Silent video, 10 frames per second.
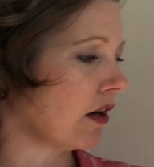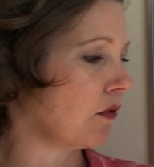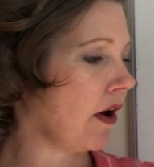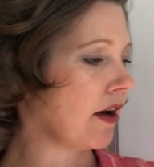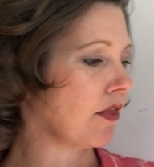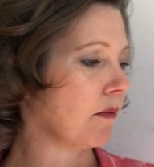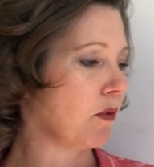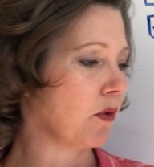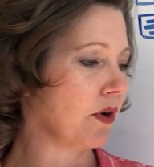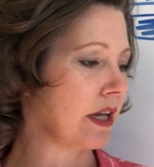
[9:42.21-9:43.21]
going to write on the
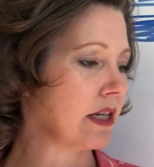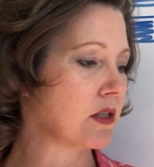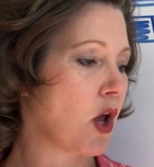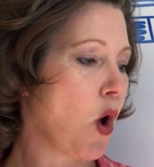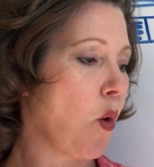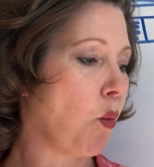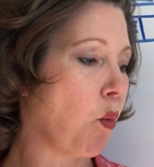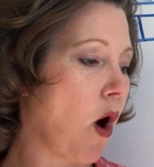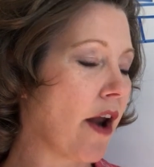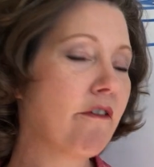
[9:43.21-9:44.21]
board is
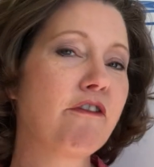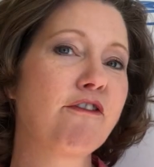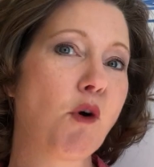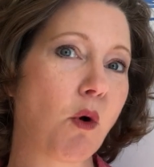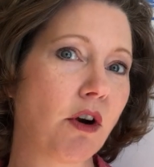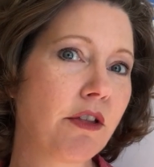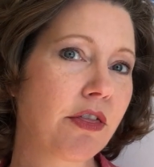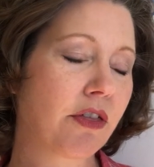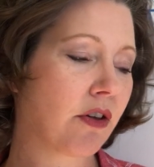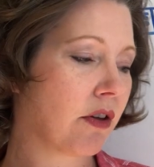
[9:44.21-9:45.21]

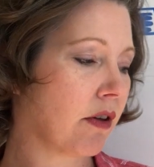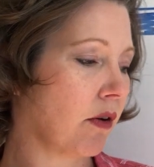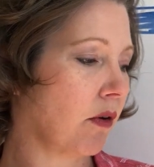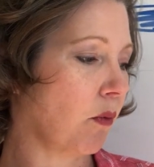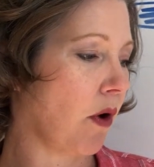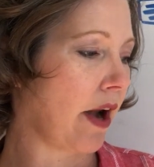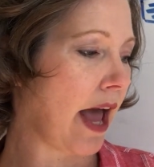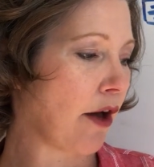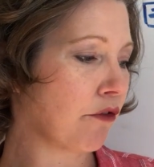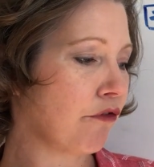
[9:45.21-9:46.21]
1/4. 1
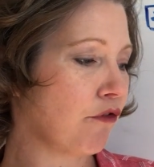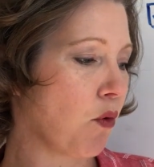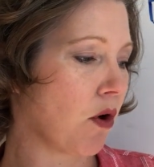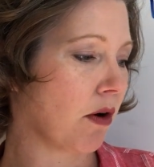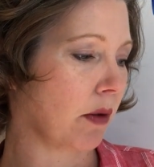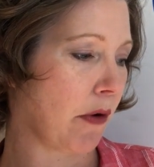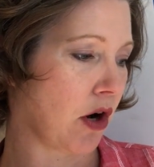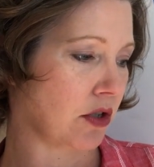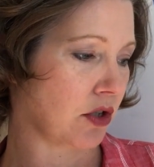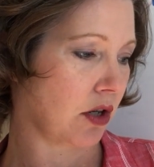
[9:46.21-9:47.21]
out of 4
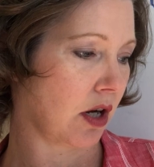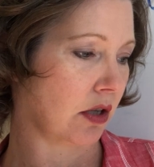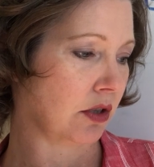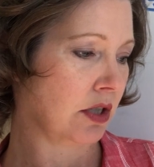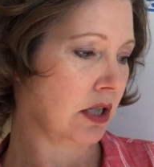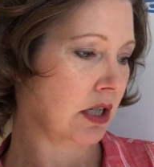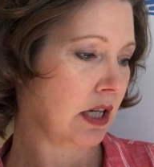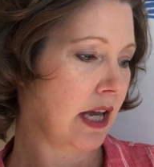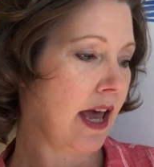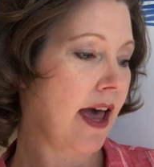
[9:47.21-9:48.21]
parts are colored.
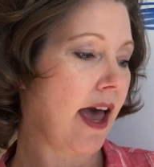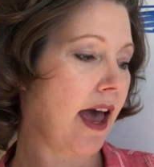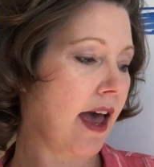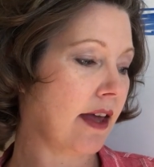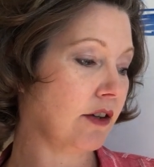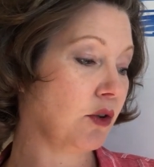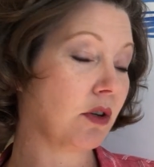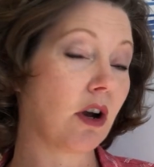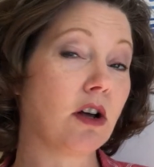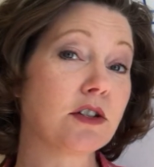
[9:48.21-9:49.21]
And you
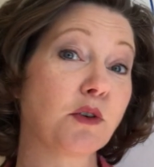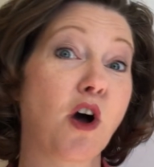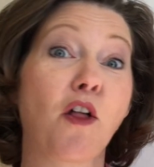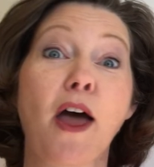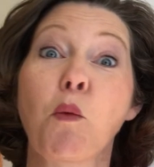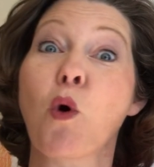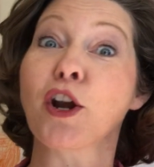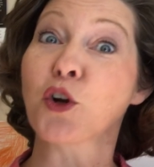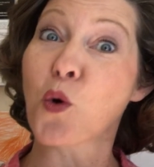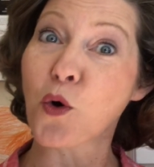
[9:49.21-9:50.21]
could also call that
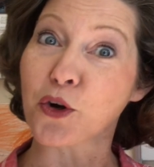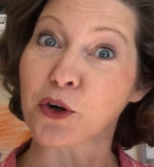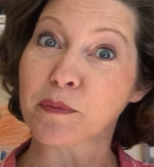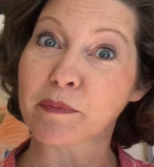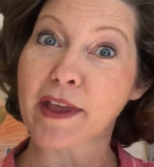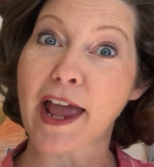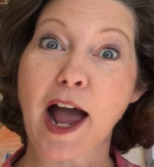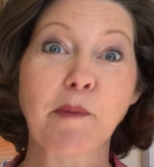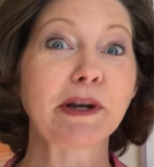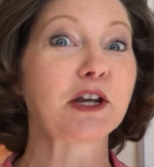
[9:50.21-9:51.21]
1/4.
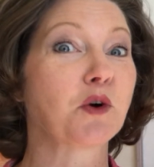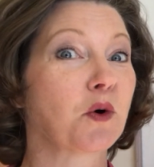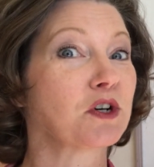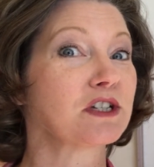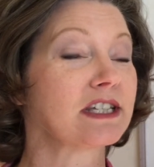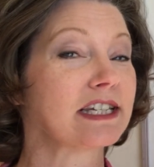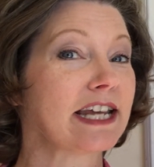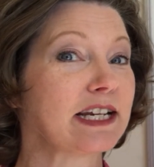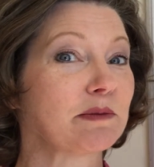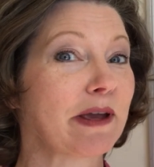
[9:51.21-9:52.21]
How many quarters does it
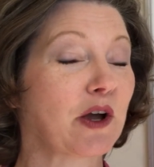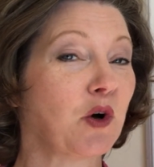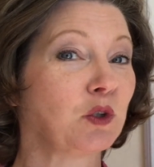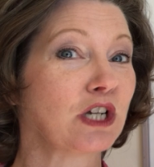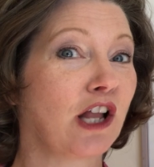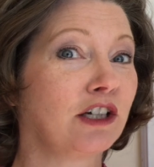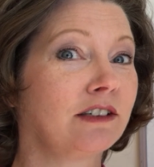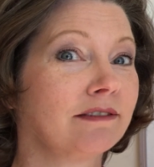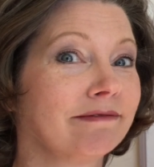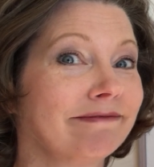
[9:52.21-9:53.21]
take to make a whole dollar?
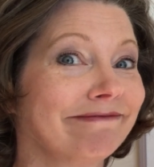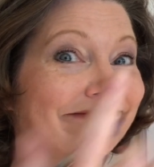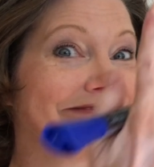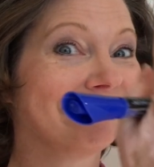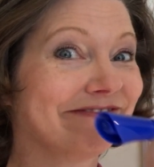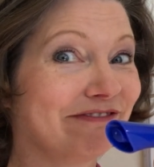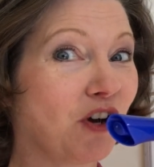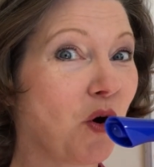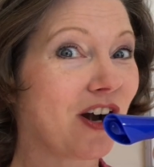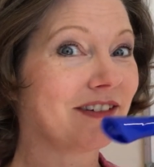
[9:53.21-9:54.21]

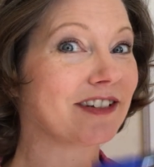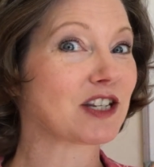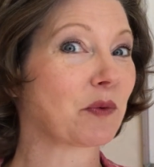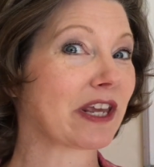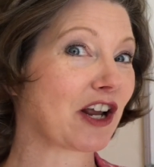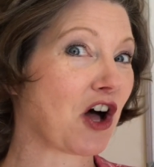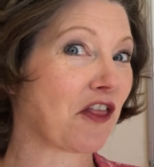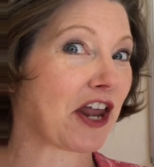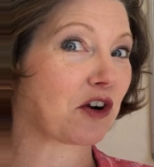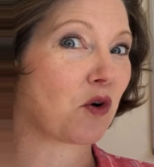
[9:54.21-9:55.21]
4. So we can call
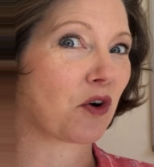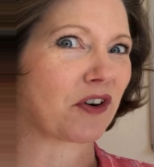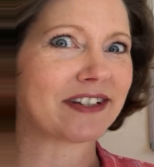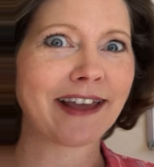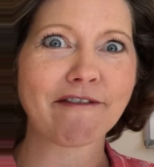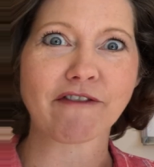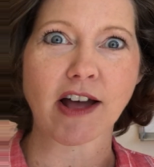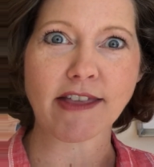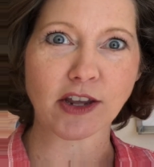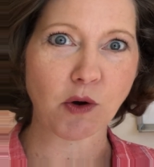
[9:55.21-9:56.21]
that a quarter. Isn't that
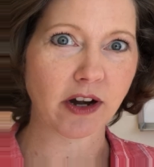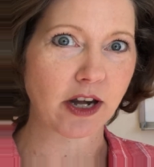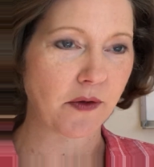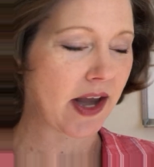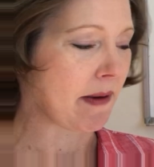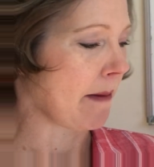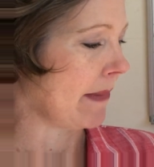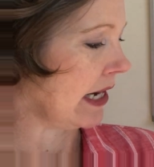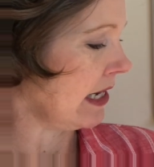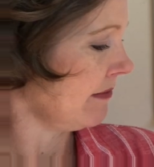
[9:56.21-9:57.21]
fun that you already know that about
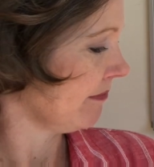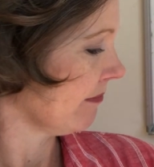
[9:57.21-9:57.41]
money?